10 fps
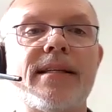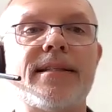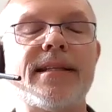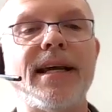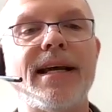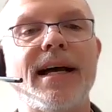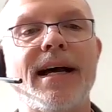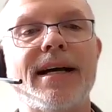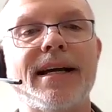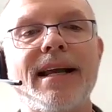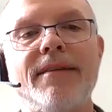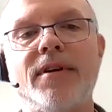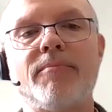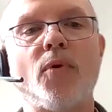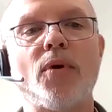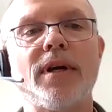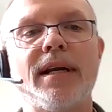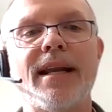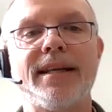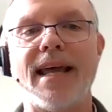is kind of an
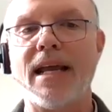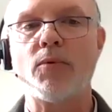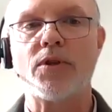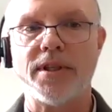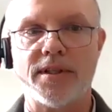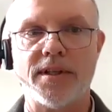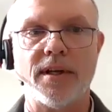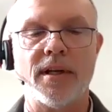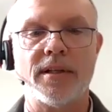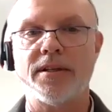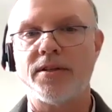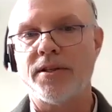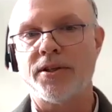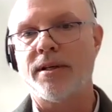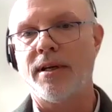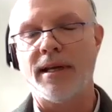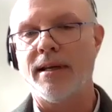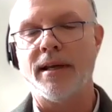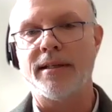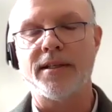important language distinction.
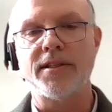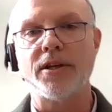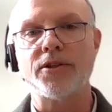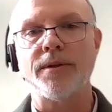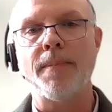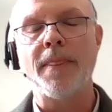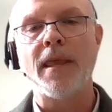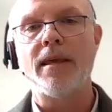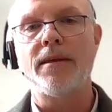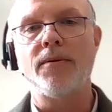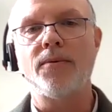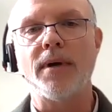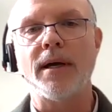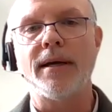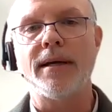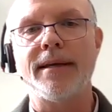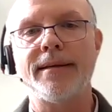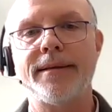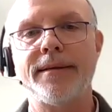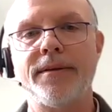You
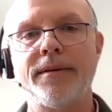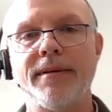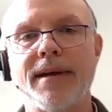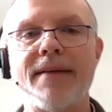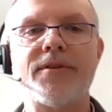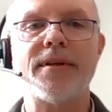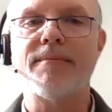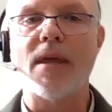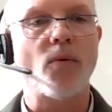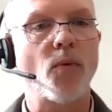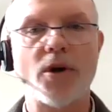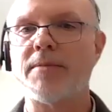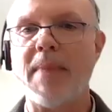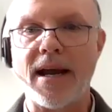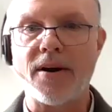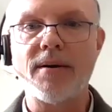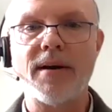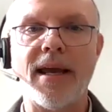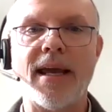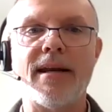have to words
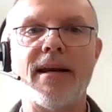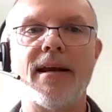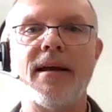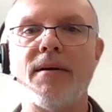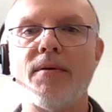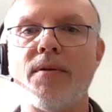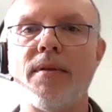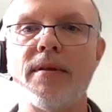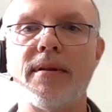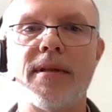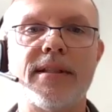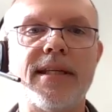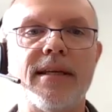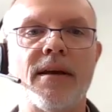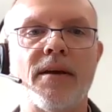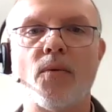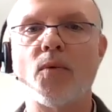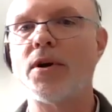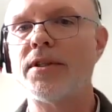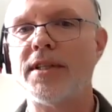matter, and the
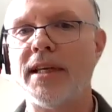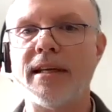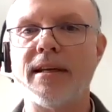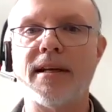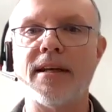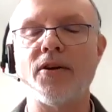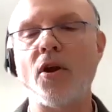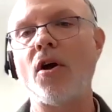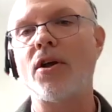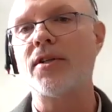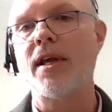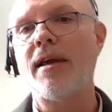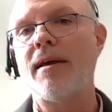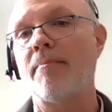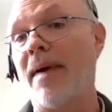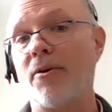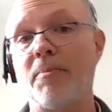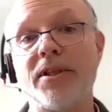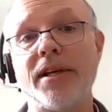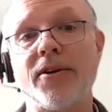words in laws
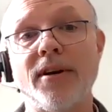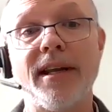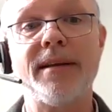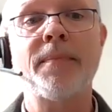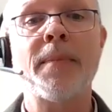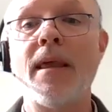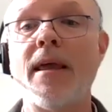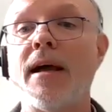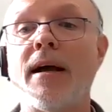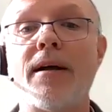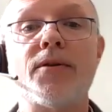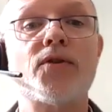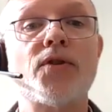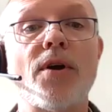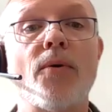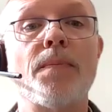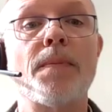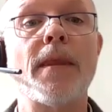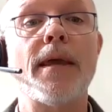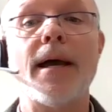matter particularly. So.
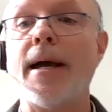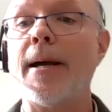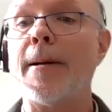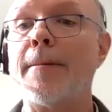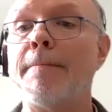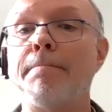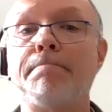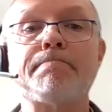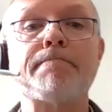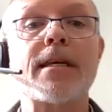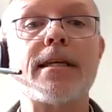In